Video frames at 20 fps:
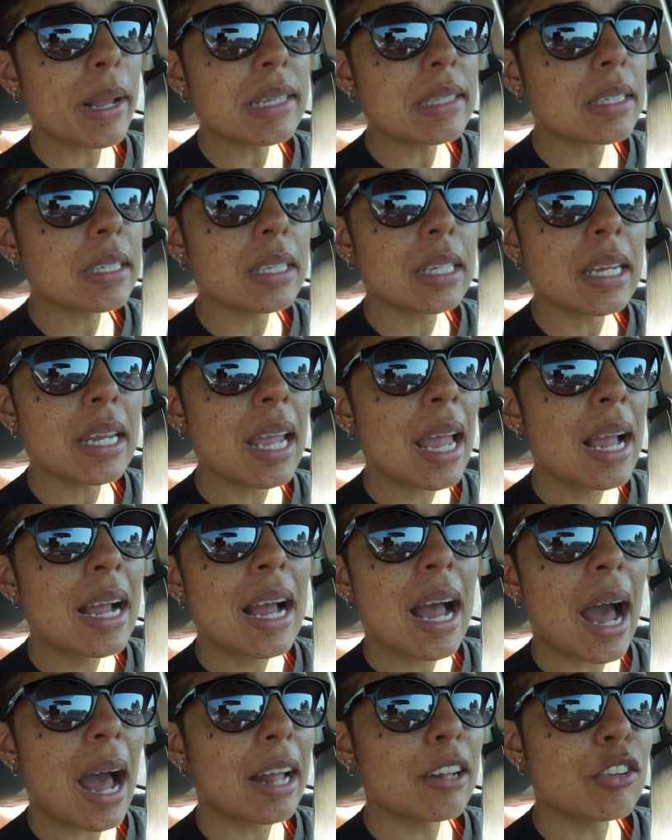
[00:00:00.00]
basically,
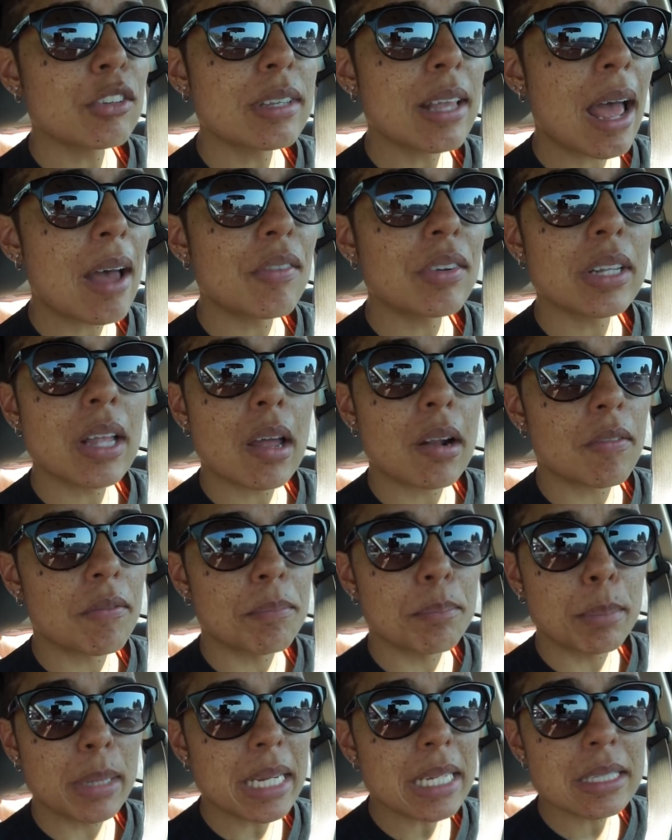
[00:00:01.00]
I just have a lot
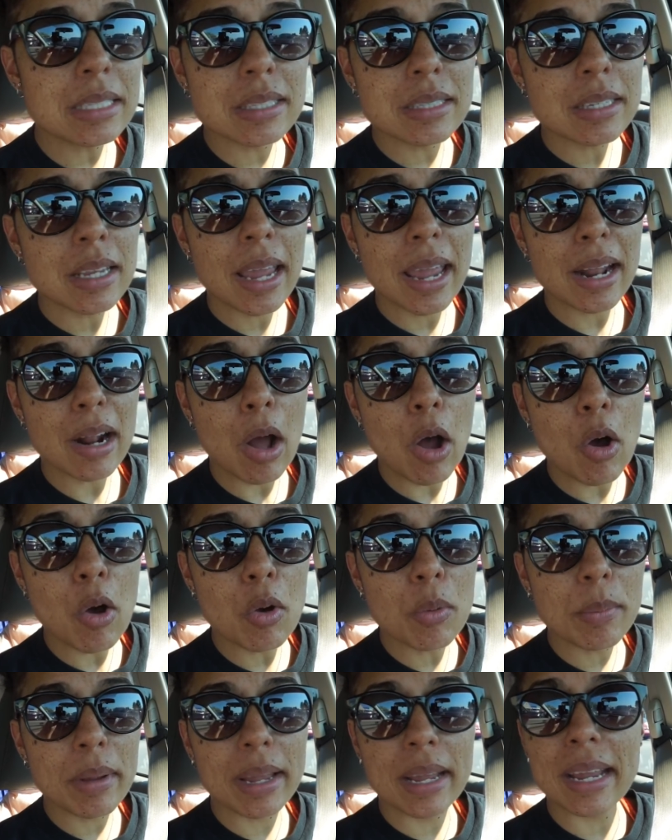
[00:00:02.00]
of meats at
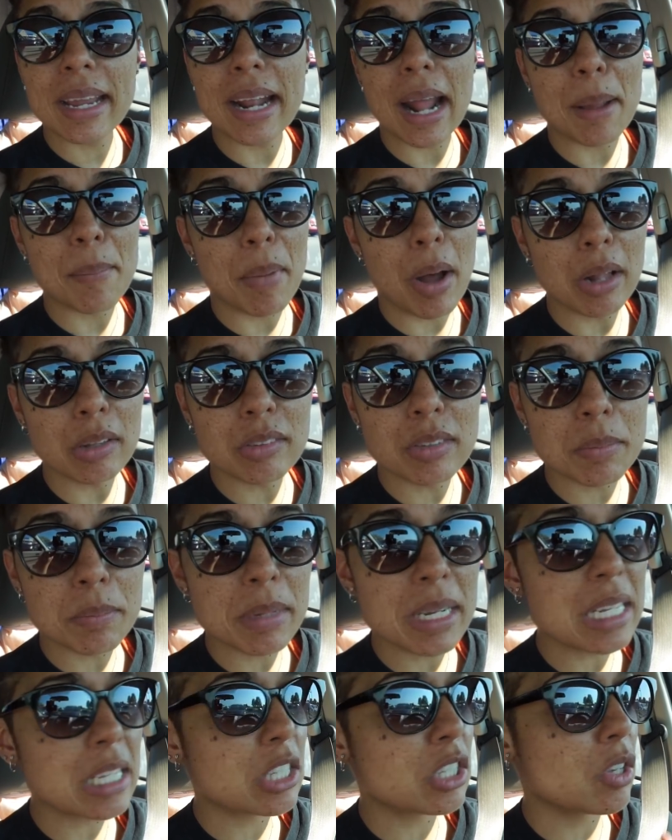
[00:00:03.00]
home and I bought
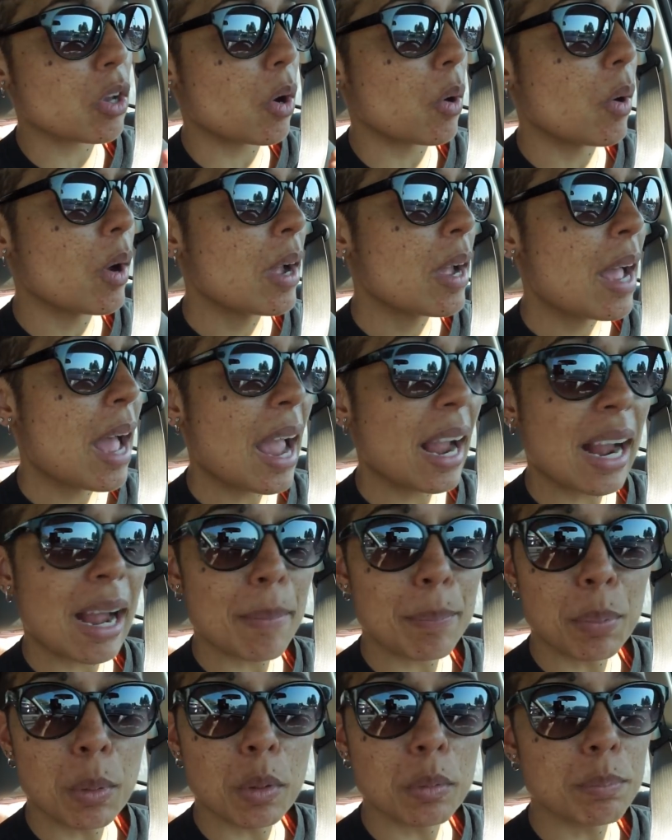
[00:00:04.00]
some meats, so I
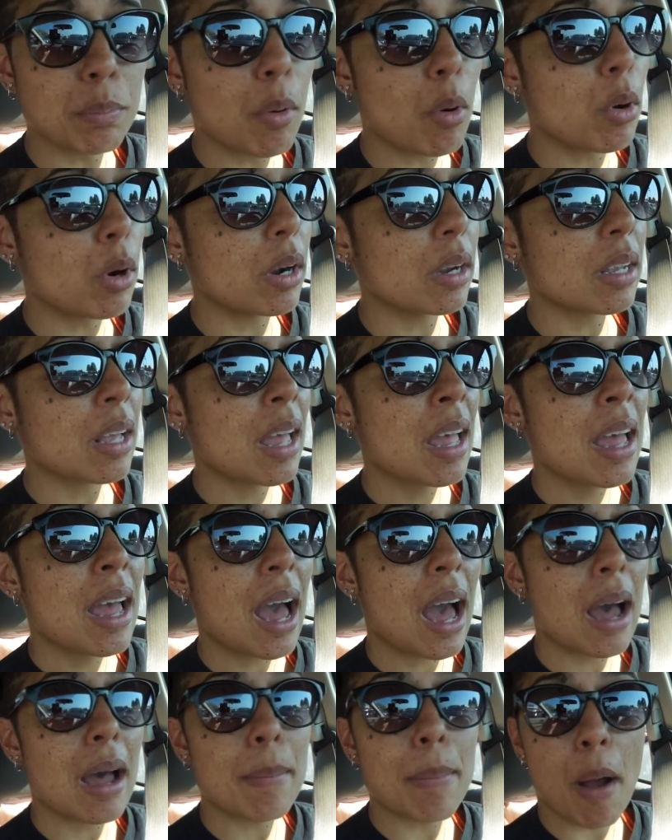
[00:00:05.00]
got pulled pork,
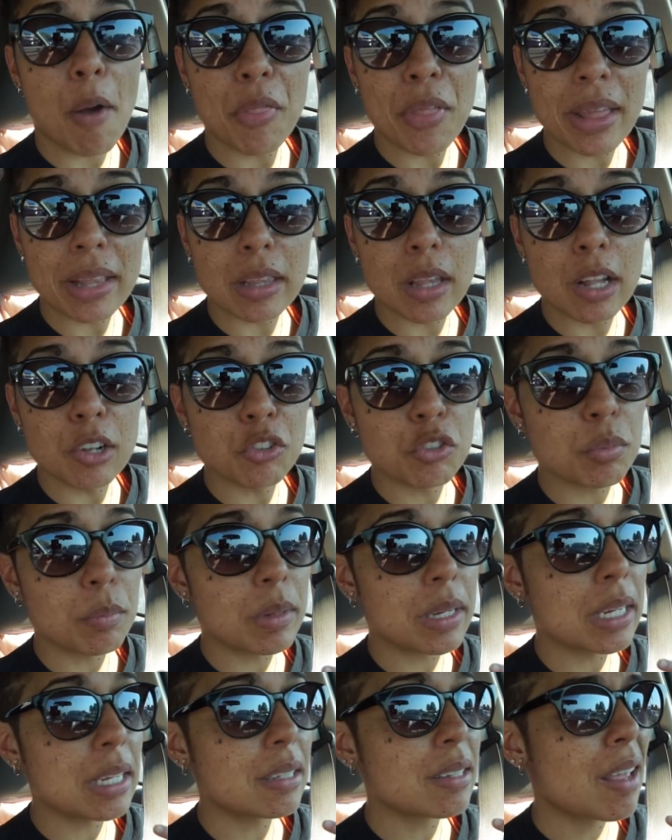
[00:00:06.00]
I bought that lunch
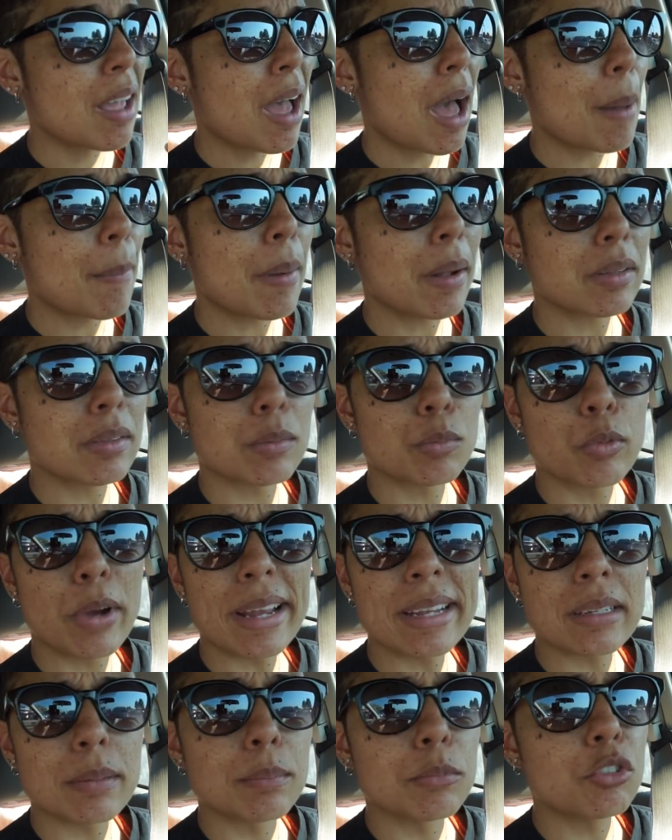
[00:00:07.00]
meat, I bought some
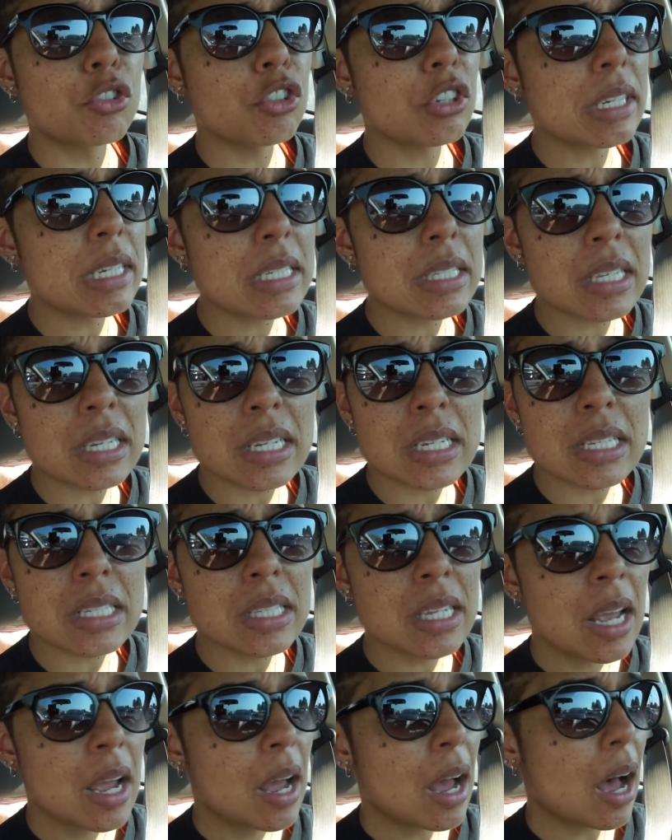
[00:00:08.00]
random
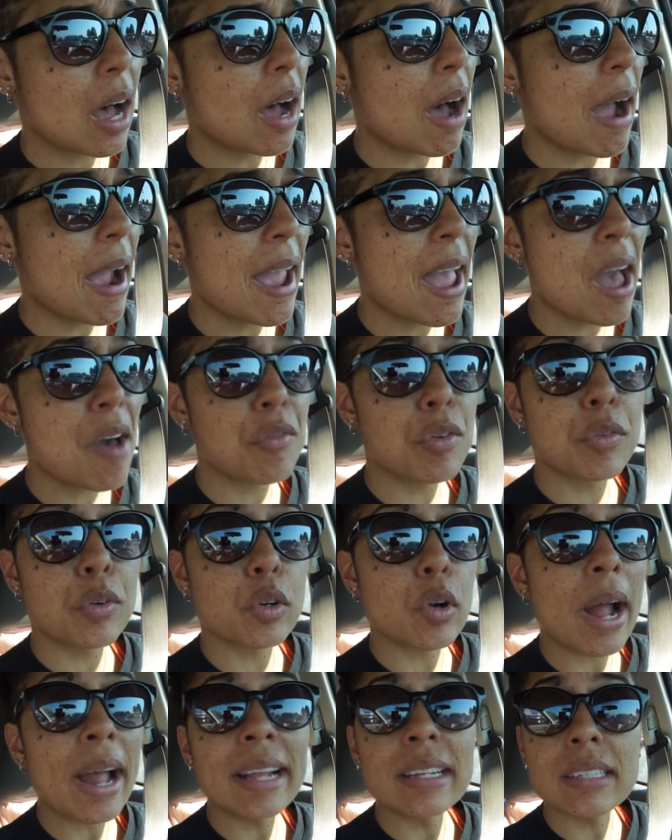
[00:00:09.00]
cheeses, I have a
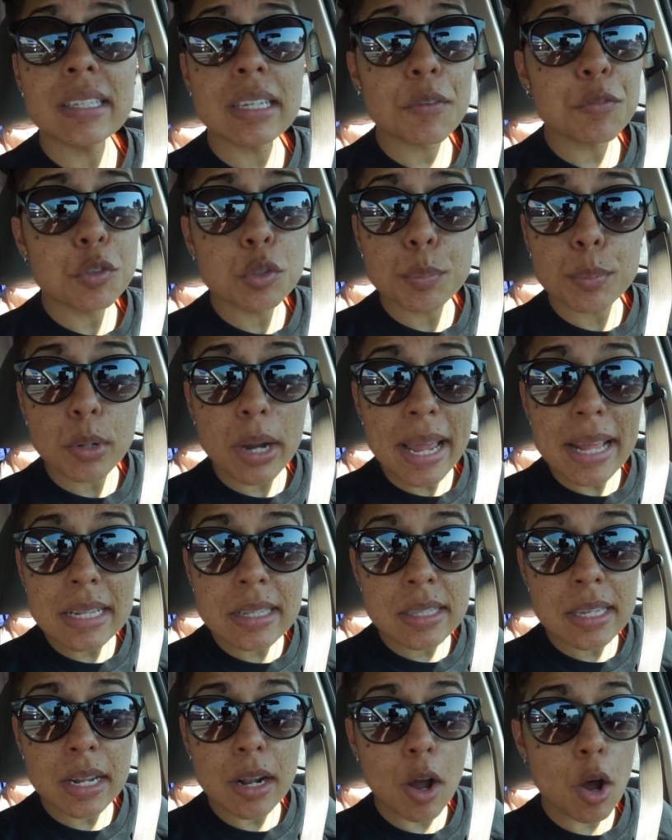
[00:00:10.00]
variety of
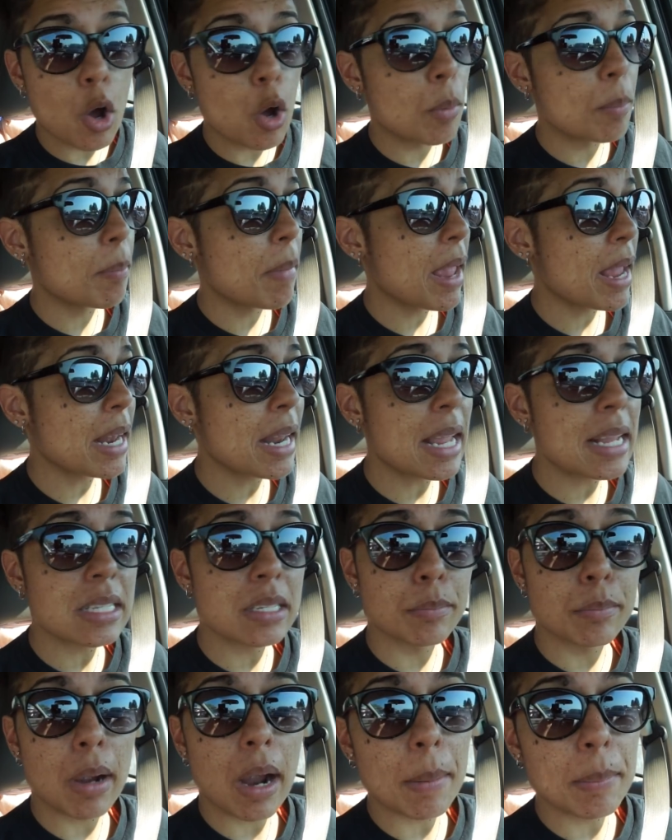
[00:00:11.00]
spreads at home,
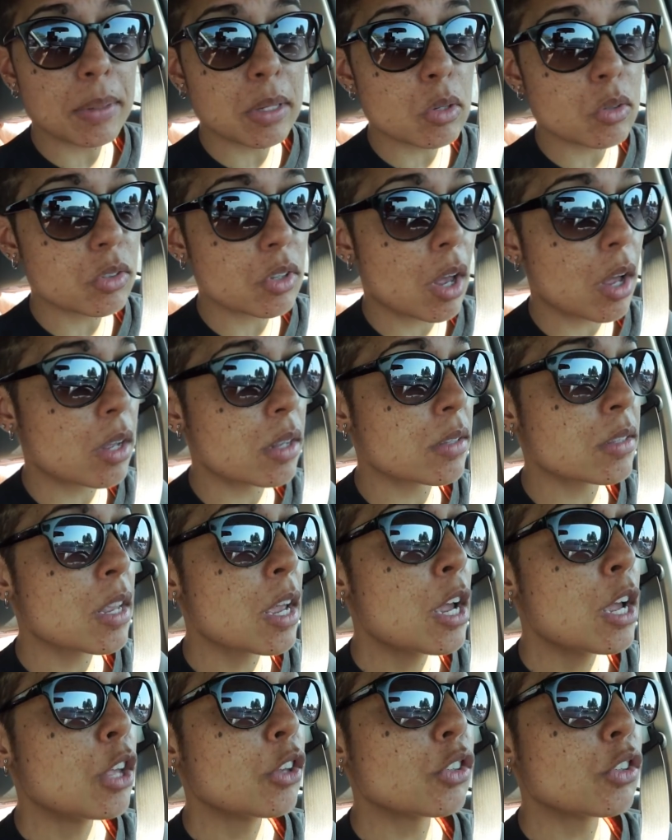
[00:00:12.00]
mayonnaise and barbecue sauce.